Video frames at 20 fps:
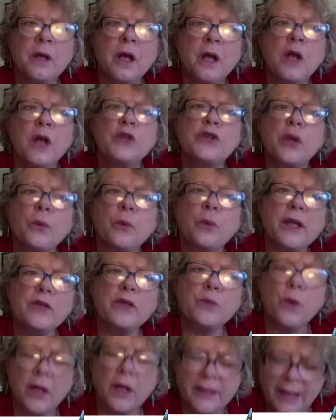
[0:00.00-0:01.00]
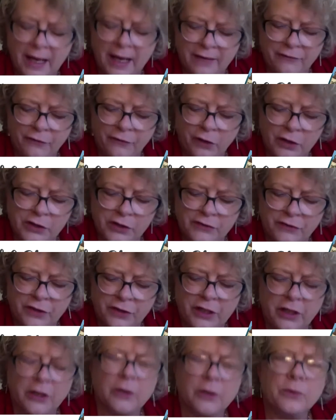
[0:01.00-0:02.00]
So which one came first for
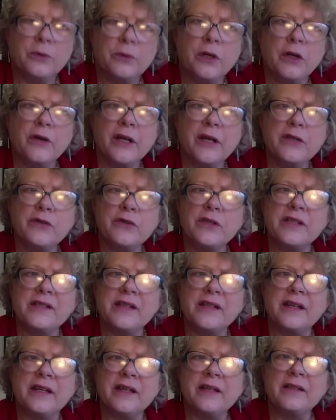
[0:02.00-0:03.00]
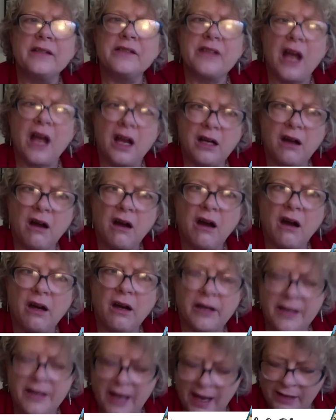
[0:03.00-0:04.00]
you? Your interest in stock car
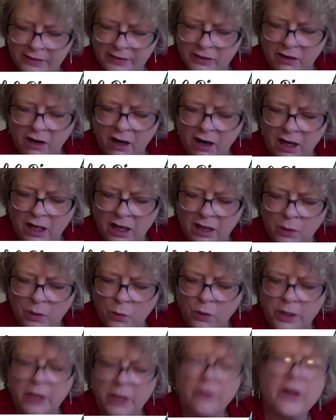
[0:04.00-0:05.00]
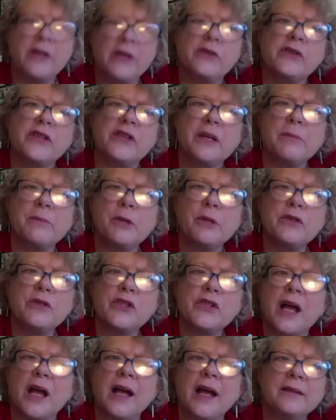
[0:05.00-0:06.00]
and NASCAR or your interest in
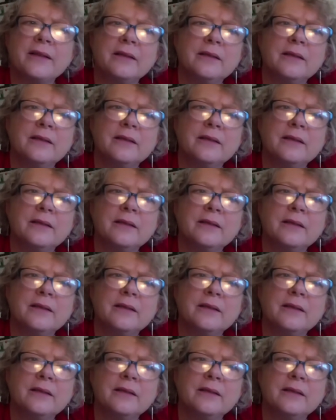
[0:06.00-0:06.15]
moonshine?